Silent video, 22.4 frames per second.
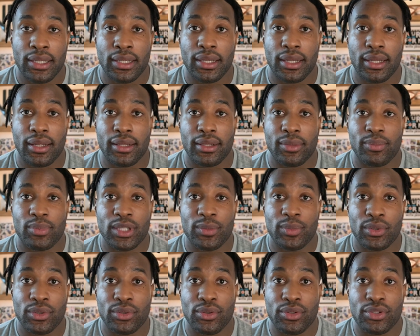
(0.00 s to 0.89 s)
the
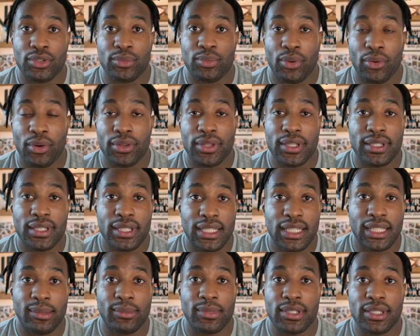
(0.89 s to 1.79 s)
people who support the
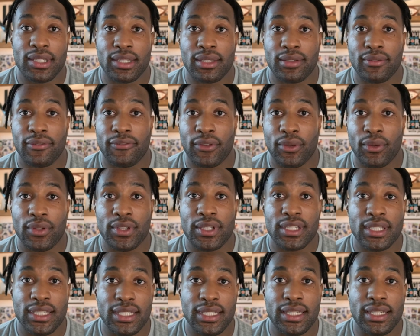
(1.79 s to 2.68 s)
teams and fill the
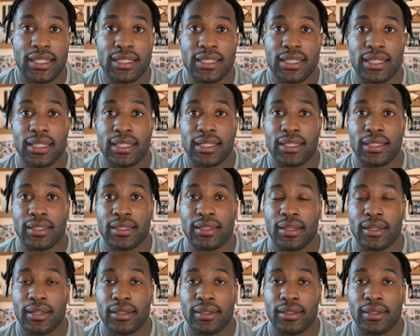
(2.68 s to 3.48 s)
seats and,